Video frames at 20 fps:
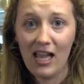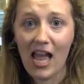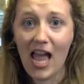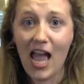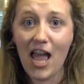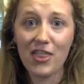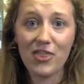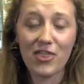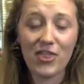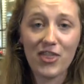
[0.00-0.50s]

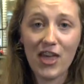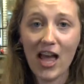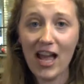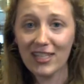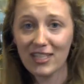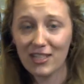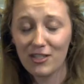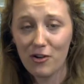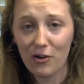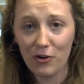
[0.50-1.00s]
And
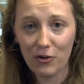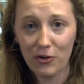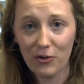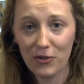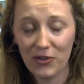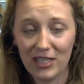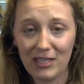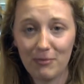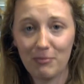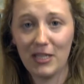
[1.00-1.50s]
that's not
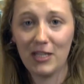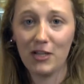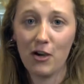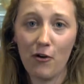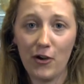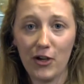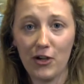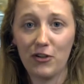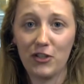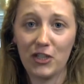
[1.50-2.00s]
all that's been
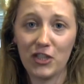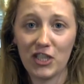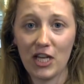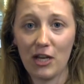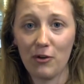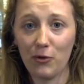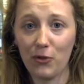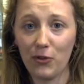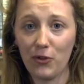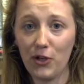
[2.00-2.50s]
going on at
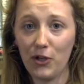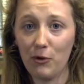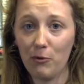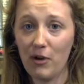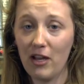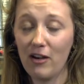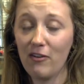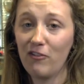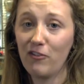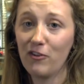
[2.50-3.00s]
Channel
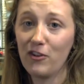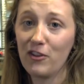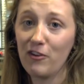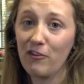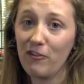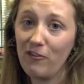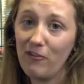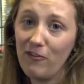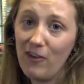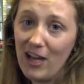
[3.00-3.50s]
31, for
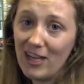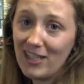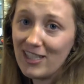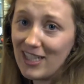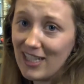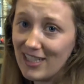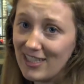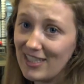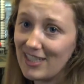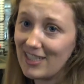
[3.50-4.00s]
the
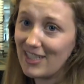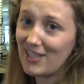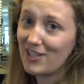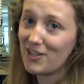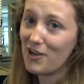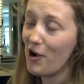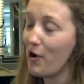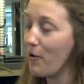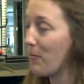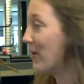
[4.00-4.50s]
fun doesn't
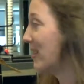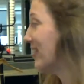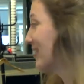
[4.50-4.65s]
stop,